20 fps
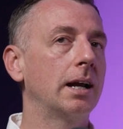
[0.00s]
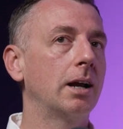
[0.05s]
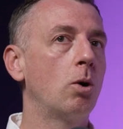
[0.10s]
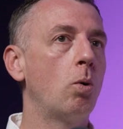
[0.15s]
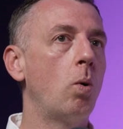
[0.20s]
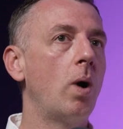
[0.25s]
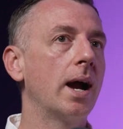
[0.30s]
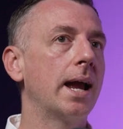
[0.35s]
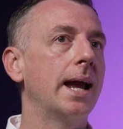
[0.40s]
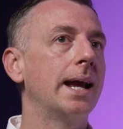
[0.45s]

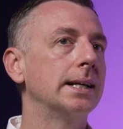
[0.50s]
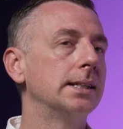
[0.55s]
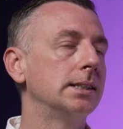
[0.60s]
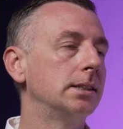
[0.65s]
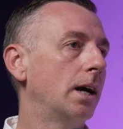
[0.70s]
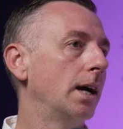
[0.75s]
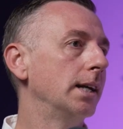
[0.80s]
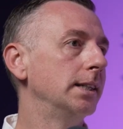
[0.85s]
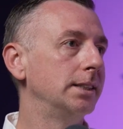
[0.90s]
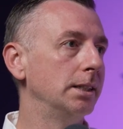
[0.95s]
quite
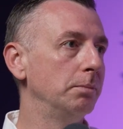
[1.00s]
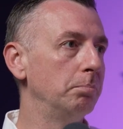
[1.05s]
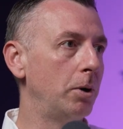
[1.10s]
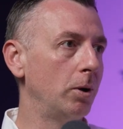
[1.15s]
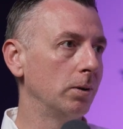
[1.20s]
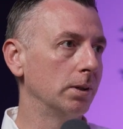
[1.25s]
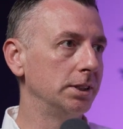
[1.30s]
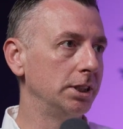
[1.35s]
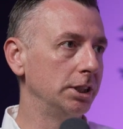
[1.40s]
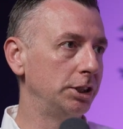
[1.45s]
exciting
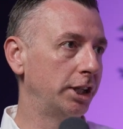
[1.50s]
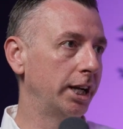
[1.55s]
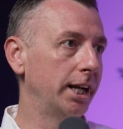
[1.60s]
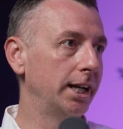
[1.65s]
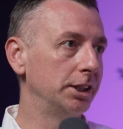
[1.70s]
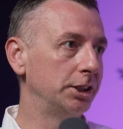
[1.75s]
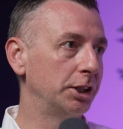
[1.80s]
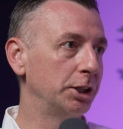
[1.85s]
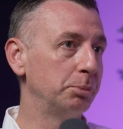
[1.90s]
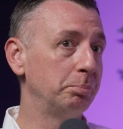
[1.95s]
policy
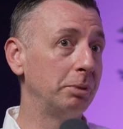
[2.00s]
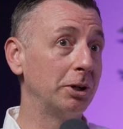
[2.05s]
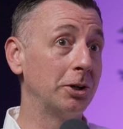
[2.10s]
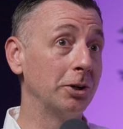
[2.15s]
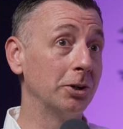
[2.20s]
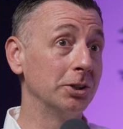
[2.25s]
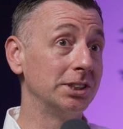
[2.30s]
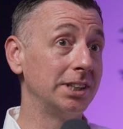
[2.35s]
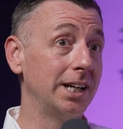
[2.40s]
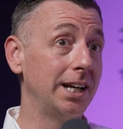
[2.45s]
changes
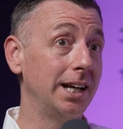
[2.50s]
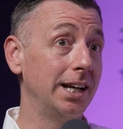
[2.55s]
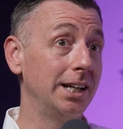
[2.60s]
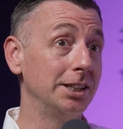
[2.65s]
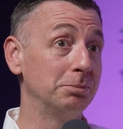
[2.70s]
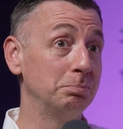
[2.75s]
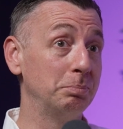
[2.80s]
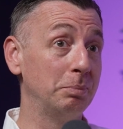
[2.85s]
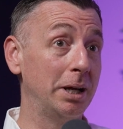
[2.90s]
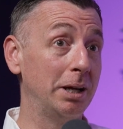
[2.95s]
because
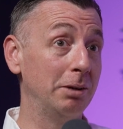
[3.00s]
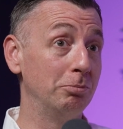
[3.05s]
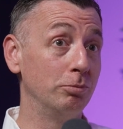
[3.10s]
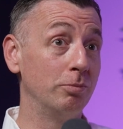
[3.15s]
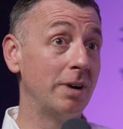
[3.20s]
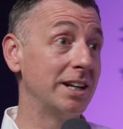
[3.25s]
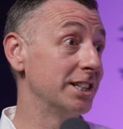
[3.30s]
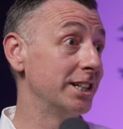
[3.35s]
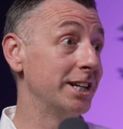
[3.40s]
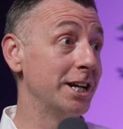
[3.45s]
it
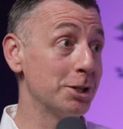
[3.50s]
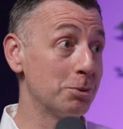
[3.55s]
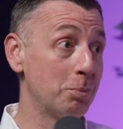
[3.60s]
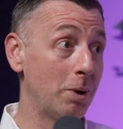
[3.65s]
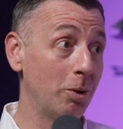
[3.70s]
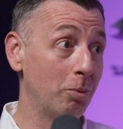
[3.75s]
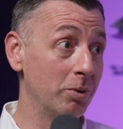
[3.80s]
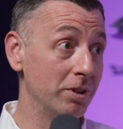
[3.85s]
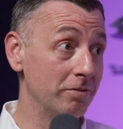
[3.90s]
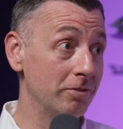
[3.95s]
resonates
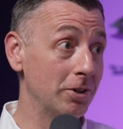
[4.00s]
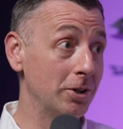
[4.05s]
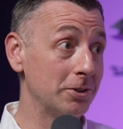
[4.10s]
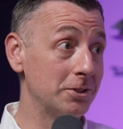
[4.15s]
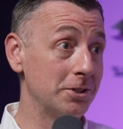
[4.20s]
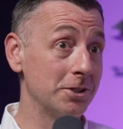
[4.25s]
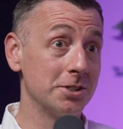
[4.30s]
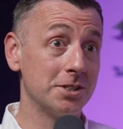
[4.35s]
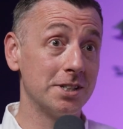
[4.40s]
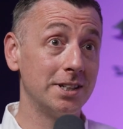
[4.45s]
well with the
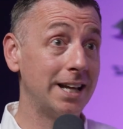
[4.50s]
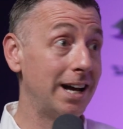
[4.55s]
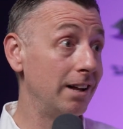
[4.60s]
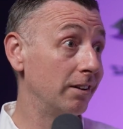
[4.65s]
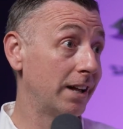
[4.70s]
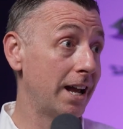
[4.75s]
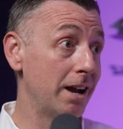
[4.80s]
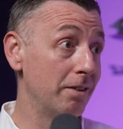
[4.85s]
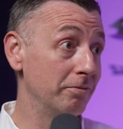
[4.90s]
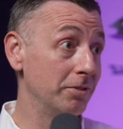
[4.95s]
voters and
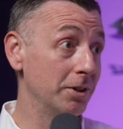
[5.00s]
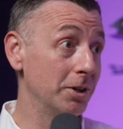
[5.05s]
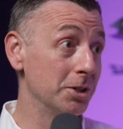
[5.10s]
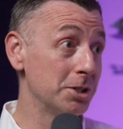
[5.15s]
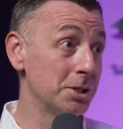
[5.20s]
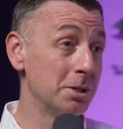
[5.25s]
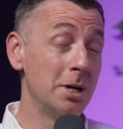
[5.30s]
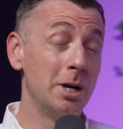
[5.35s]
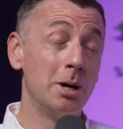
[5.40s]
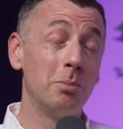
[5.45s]
that'll get them
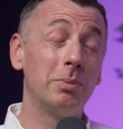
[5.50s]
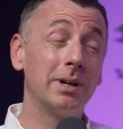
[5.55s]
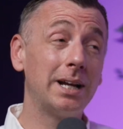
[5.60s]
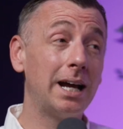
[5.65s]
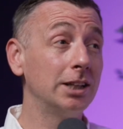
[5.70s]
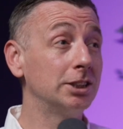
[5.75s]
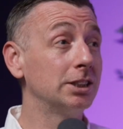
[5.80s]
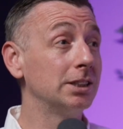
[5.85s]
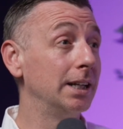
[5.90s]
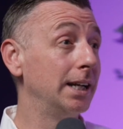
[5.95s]
votes. But
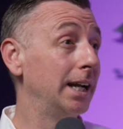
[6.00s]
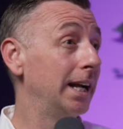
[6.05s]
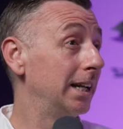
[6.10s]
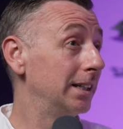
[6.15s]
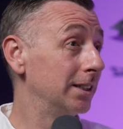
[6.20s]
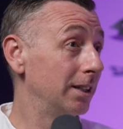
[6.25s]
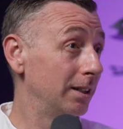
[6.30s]
actually, in